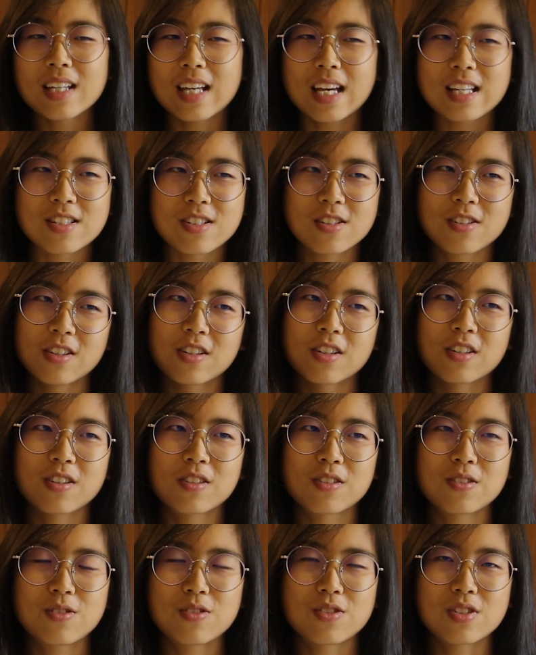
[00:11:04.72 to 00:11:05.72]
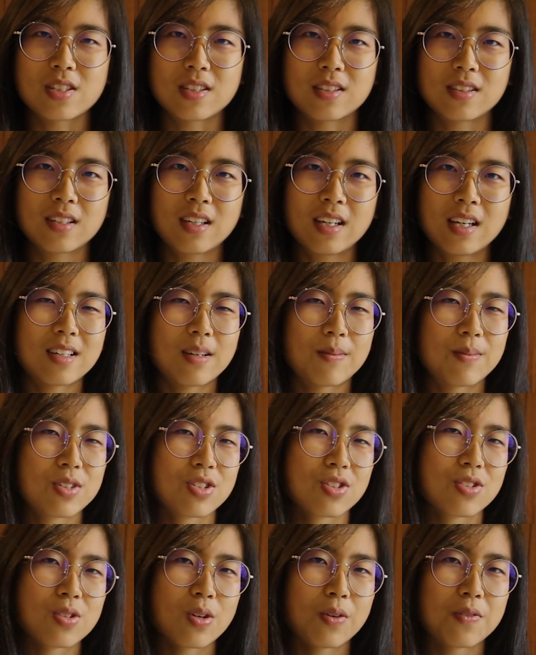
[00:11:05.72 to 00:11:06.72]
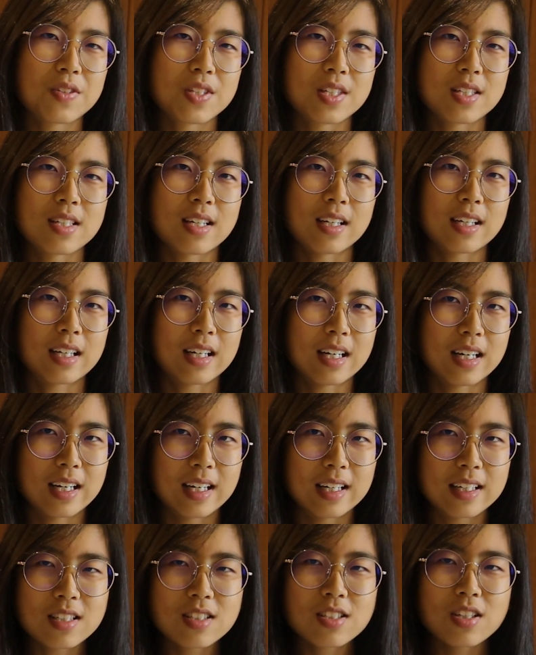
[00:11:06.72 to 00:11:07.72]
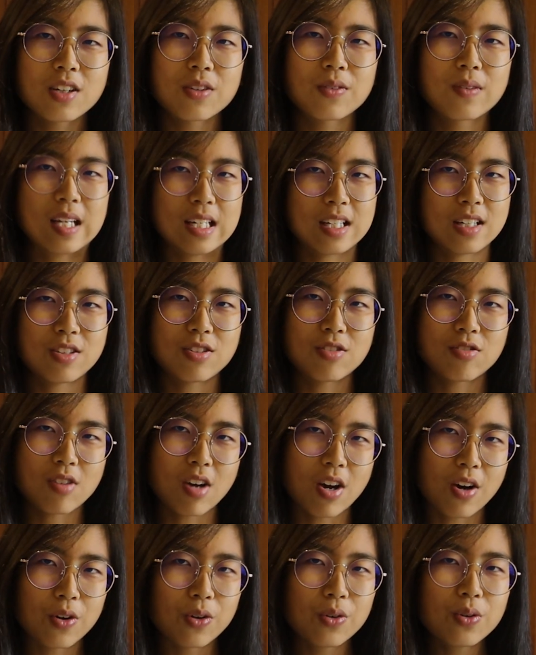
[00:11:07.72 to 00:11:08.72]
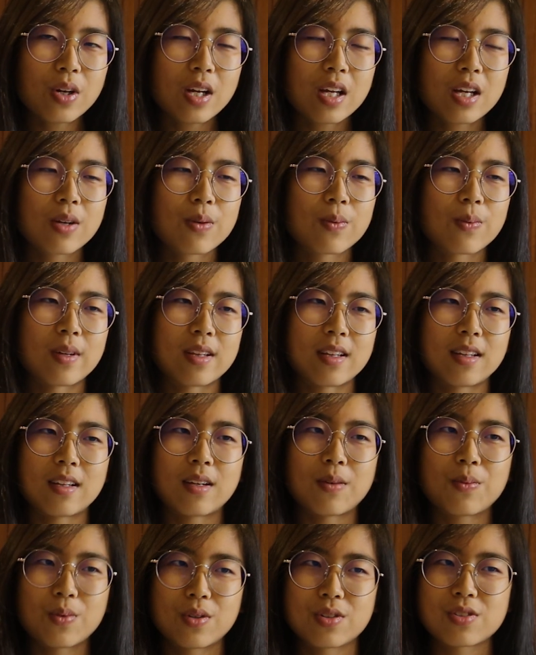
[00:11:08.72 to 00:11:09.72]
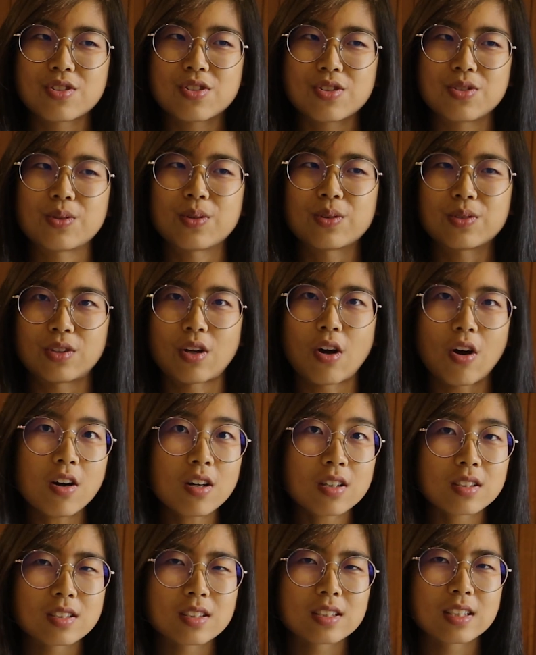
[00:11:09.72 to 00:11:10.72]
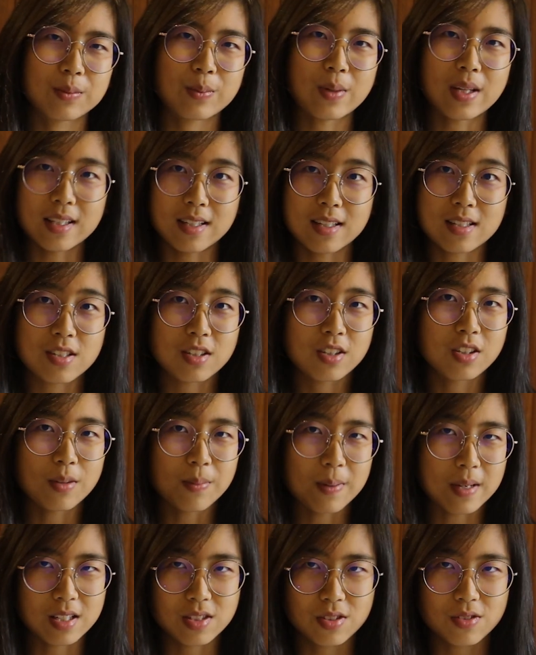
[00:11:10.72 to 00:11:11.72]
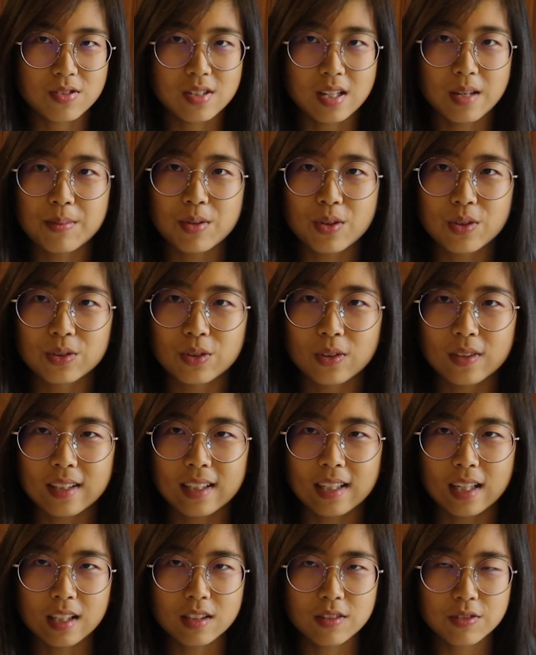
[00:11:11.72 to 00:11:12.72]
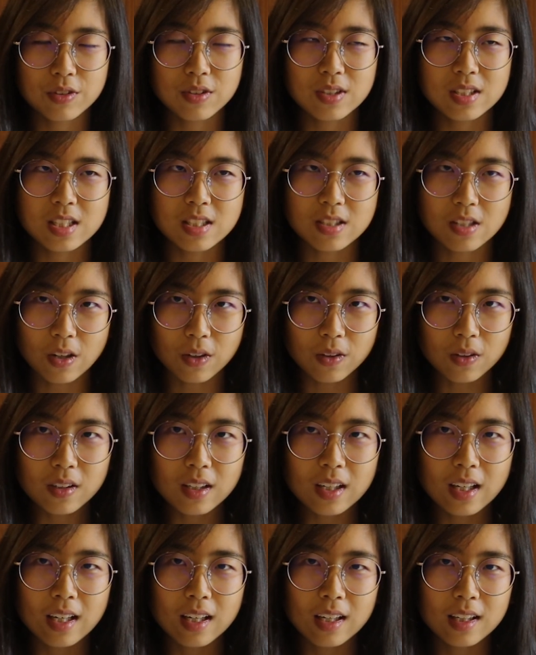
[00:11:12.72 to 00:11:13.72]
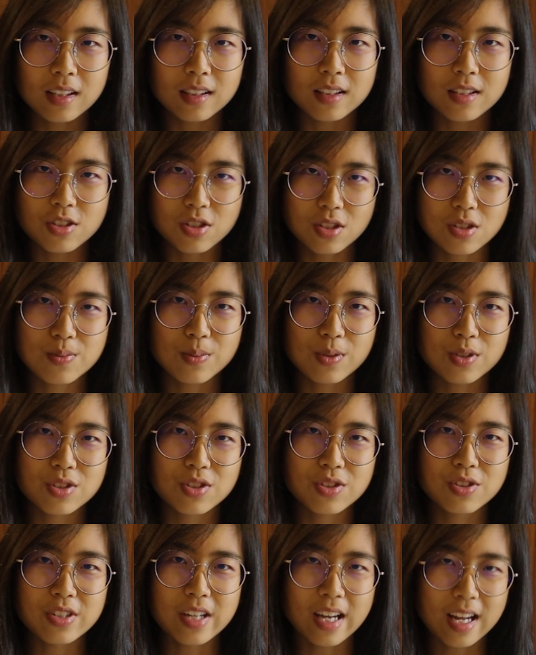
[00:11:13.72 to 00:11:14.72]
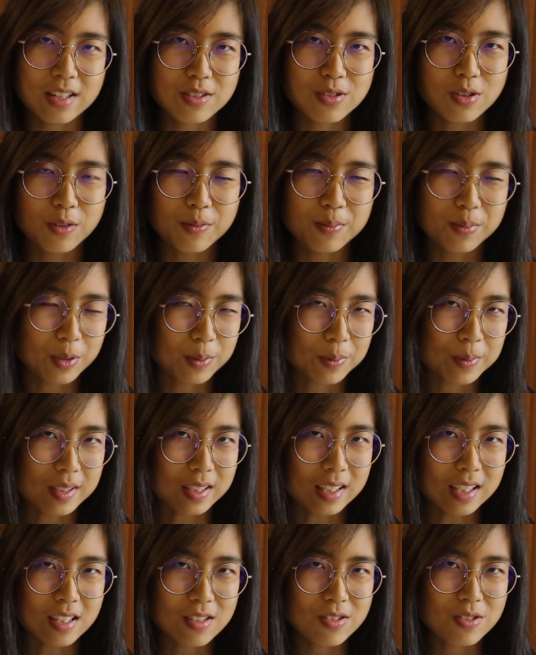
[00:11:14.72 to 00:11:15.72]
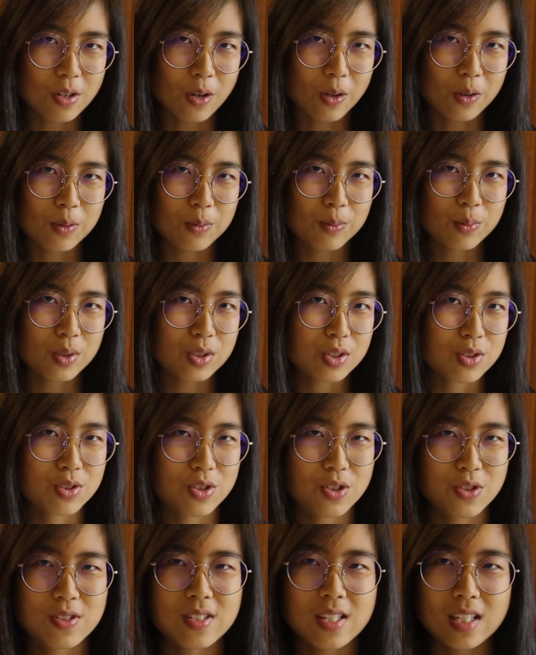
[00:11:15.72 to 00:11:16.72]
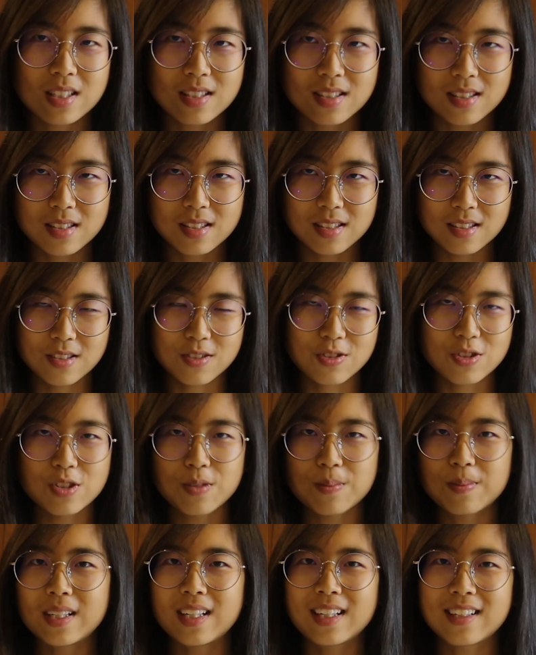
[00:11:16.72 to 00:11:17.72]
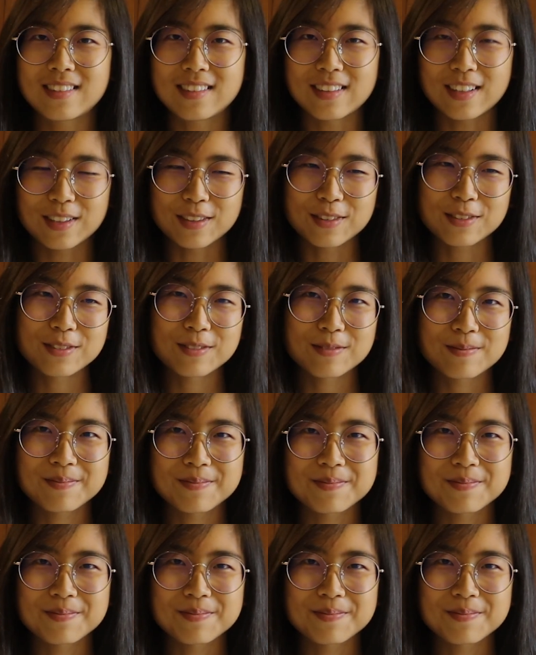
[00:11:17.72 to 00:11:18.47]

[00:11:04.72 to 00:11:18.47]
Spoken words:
it gets to the conclusion, the admissions officers are kind of already know whether they want you or not, whether it's a good personal statement or not. They kind of already know. They just want you to end off properly, so one or two sentences should be enough.